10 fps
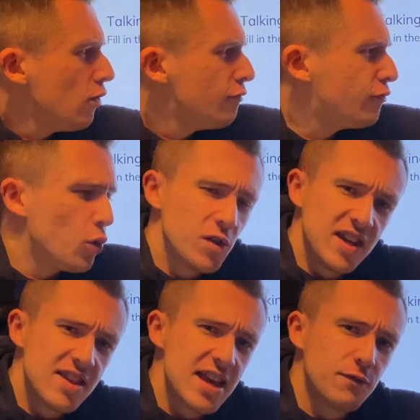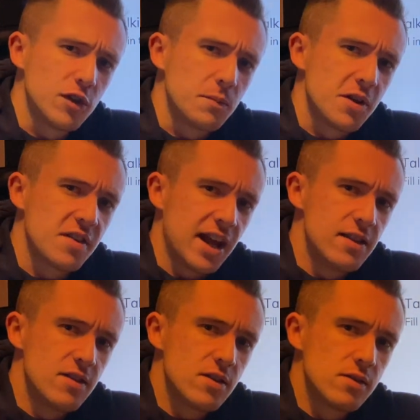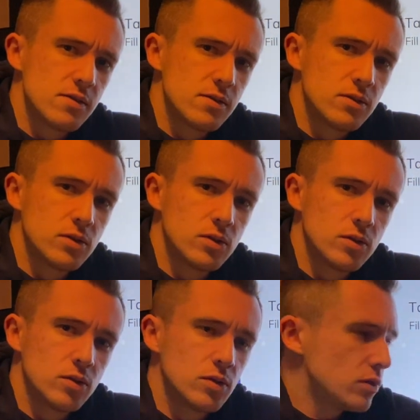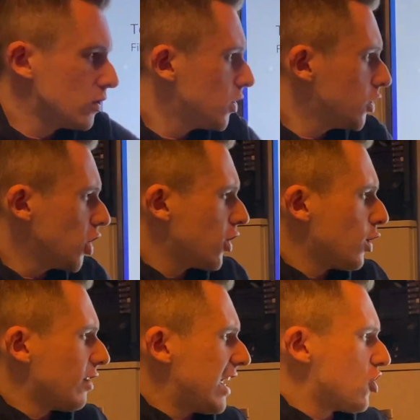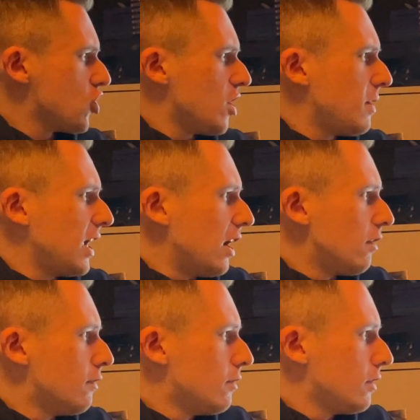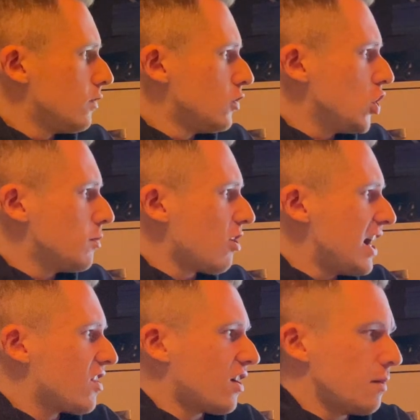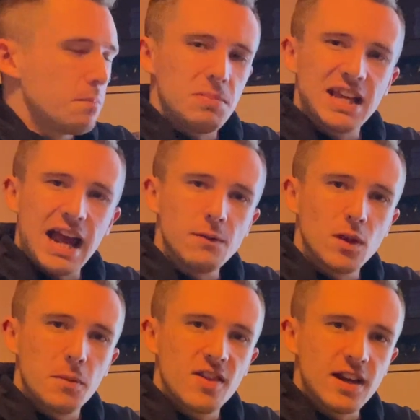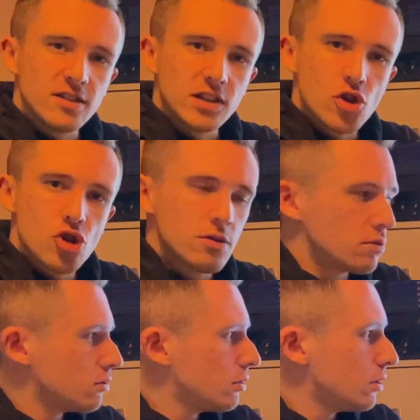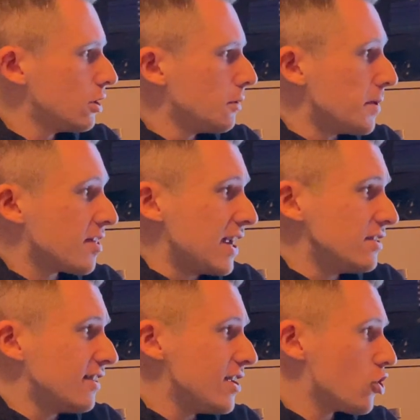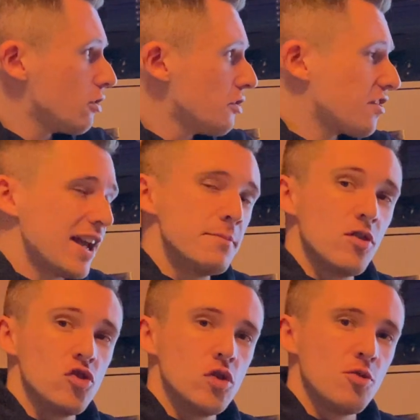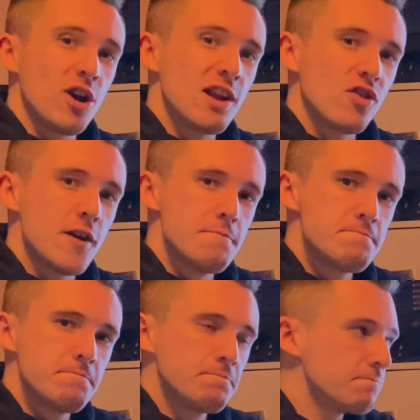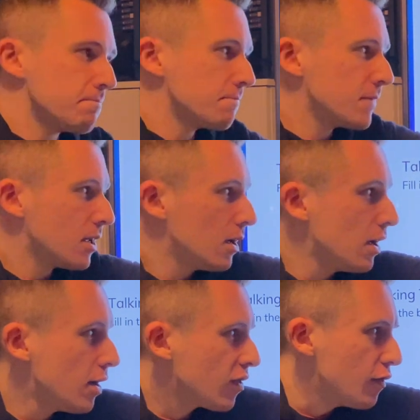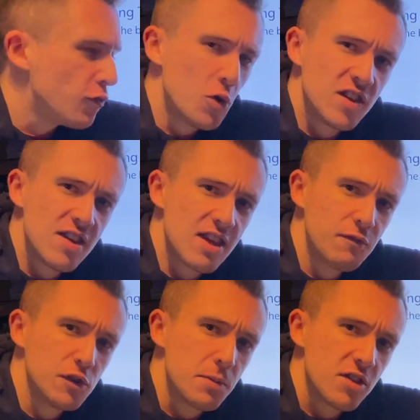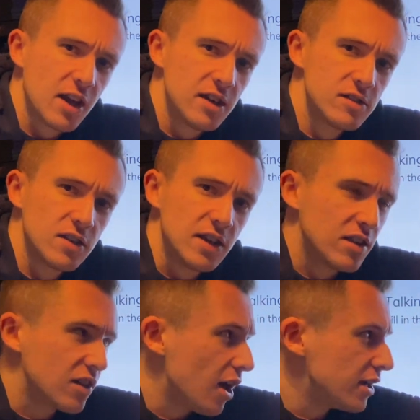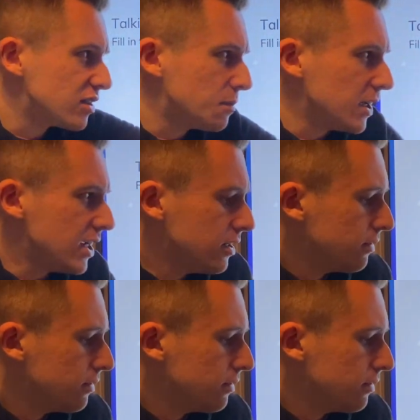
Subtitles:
47%, look at the relationship here. Numerator became the percentage. Percentage, same as numerator. So 47% is going to be